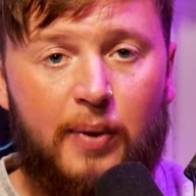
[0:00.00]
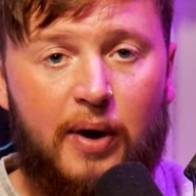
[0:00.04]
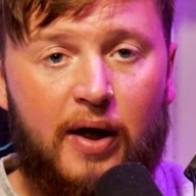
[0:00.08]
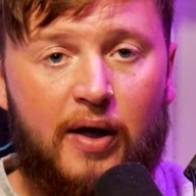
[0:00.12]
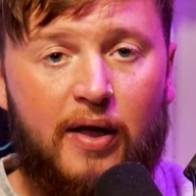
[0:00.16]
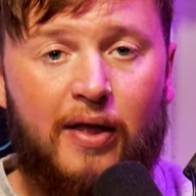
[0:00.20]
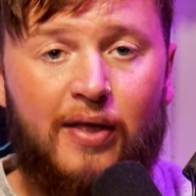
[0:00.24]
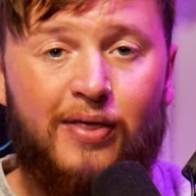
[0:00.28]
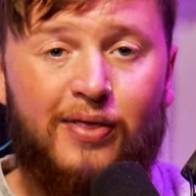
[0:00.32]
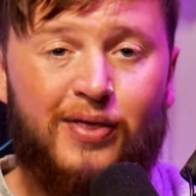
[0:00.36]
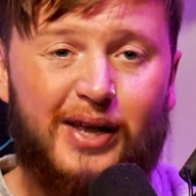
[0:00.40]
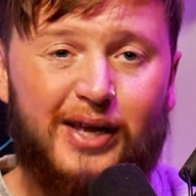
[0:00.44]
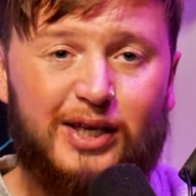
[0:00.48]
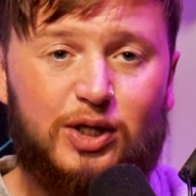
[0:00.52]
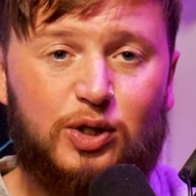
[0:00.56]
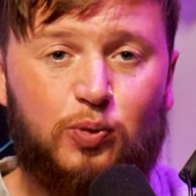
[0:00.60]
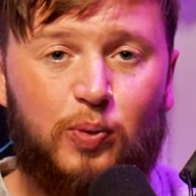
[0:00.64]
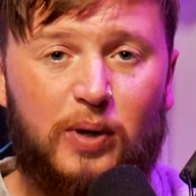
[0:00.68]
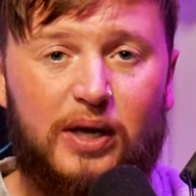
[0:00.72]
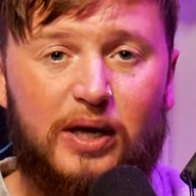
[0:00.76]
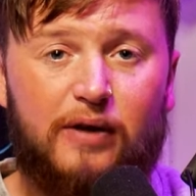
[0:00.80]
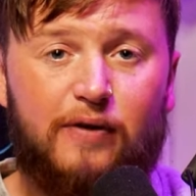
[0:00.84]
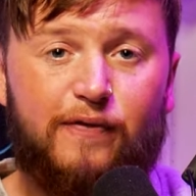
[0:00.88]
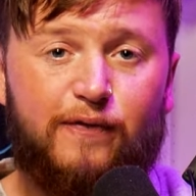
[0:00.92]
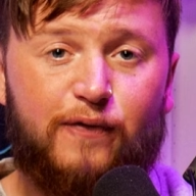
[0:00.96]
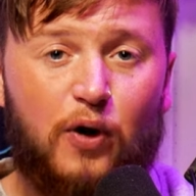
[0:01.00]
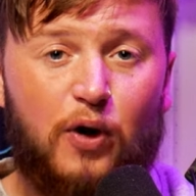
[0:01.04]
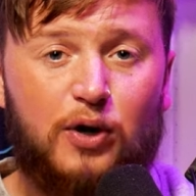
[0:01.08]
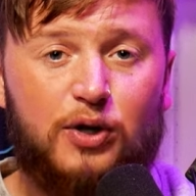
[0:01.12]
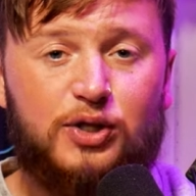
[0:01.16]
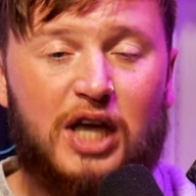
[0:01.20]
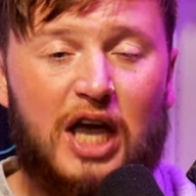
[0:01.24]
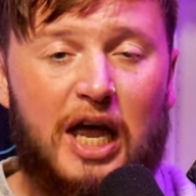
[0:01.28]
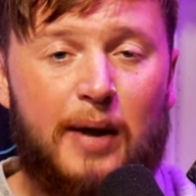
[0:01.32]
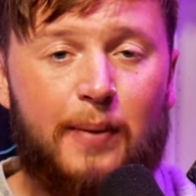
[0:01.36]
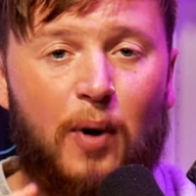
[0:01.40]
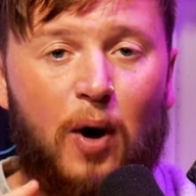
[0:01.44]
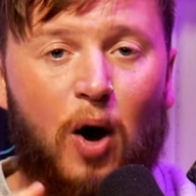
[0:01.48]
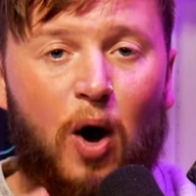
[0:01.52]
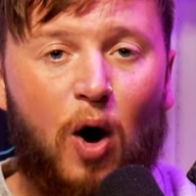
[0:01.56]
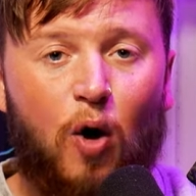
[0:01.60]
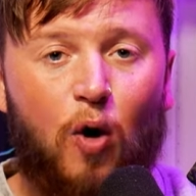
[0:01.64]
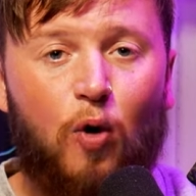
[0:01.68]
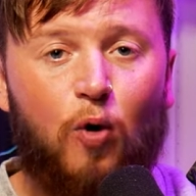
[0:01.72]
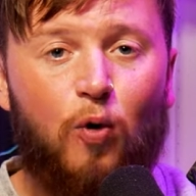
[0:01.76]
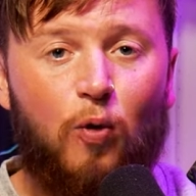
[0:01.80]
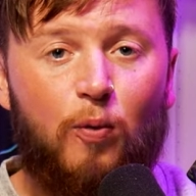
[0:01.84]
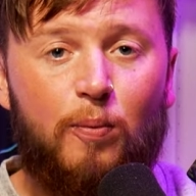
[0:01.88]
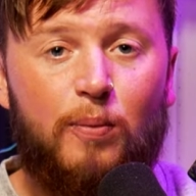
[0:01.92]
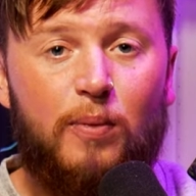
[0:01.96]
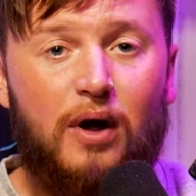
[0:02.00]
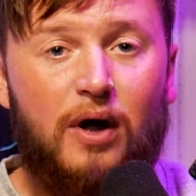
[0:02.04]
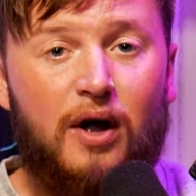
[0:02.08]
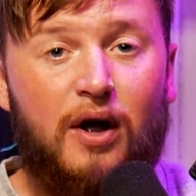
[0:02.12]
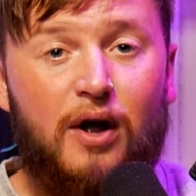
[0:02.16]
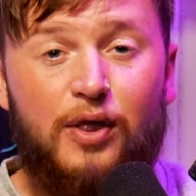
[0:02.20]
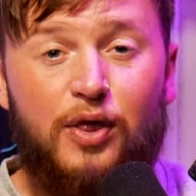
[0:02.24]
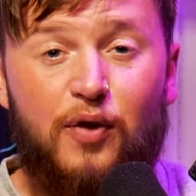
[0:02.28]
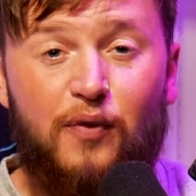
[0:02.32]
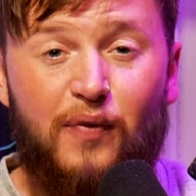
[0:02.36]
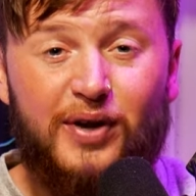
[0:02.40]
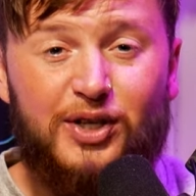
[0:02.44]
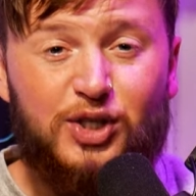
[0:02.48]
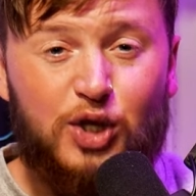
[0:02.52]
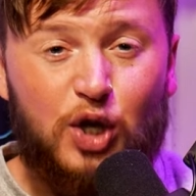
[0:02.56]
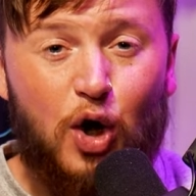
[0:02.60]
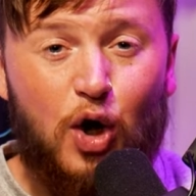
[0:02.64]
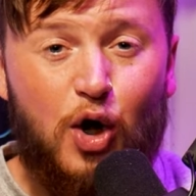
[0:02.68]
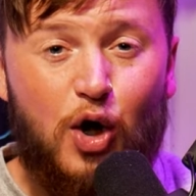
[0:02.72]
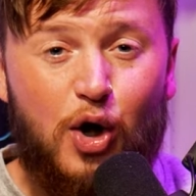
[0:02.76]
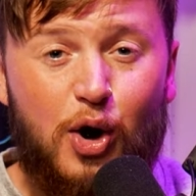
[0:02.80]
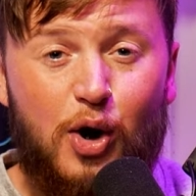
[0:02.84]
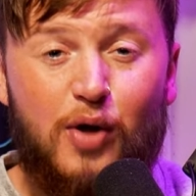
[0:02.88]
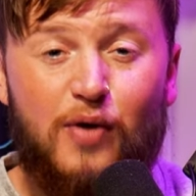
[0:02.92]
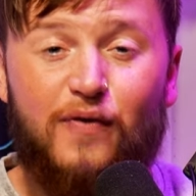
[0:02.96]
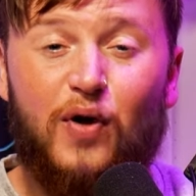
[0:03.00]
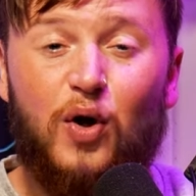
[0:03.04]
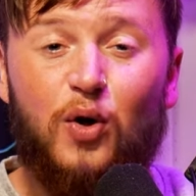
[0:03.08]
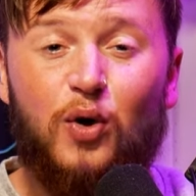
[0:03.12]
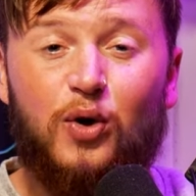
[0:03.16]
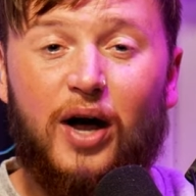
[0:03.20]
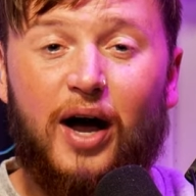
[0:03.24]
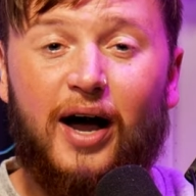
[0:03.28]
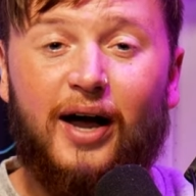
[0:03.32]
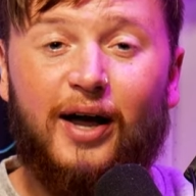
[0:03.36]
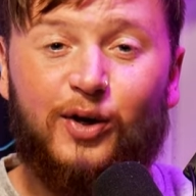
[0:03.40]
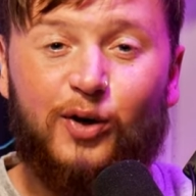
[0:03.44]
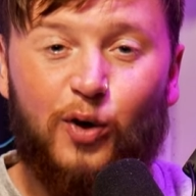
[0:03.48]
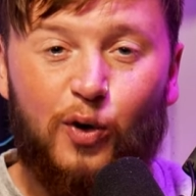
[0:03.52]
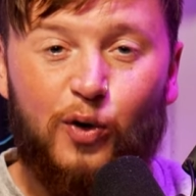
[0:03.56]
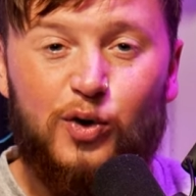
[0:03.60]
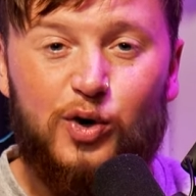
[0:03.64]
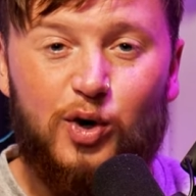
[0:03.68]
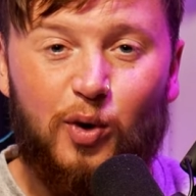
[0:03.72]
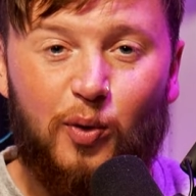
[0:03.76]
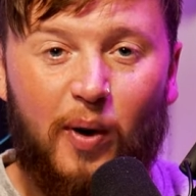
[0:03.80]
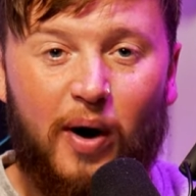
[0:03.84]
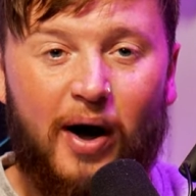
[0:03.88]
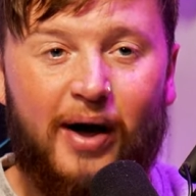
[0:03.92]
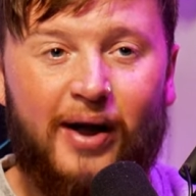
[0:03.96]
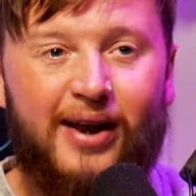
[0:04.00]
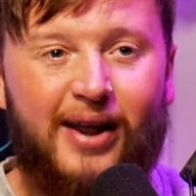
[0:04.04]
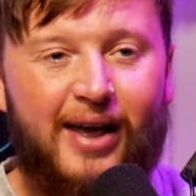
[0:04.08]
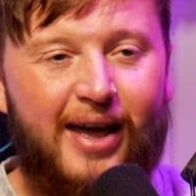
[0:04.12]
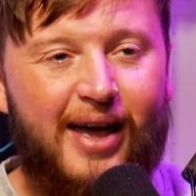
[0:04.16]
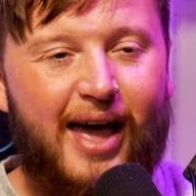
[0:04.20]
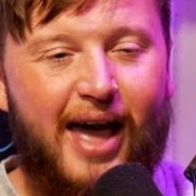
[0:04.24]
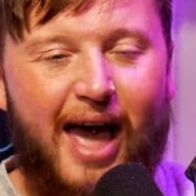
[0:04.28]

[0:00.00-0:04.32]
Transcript: And then this week, first game at home, the return of Ilkay Gundogan.